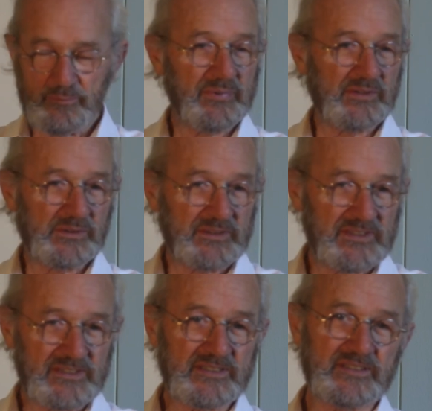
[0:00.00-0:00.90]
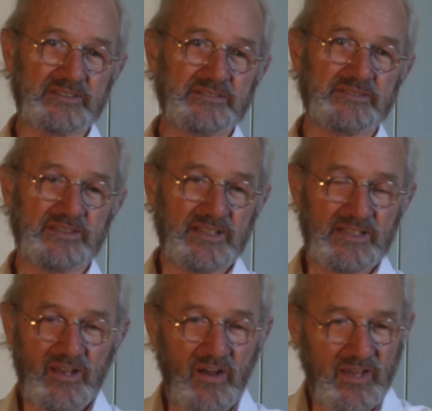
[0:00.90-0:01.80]
builders and
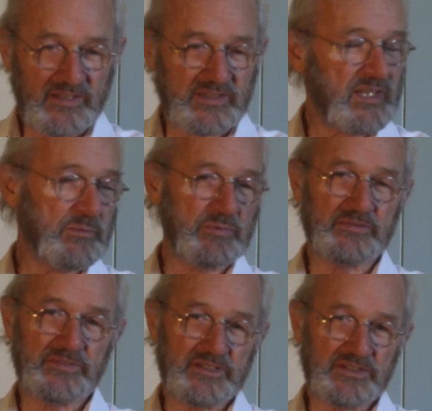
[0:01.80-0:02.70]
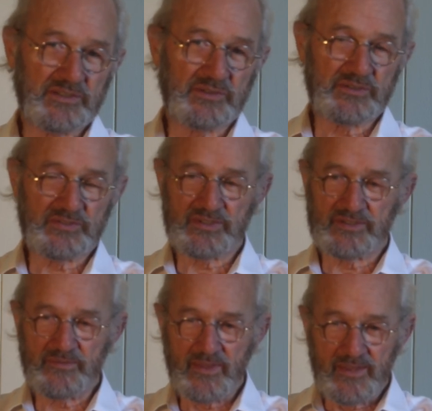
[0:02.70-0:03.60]
IT professionals
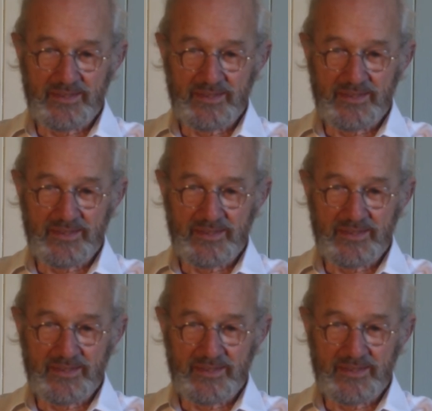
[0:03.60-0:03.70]
and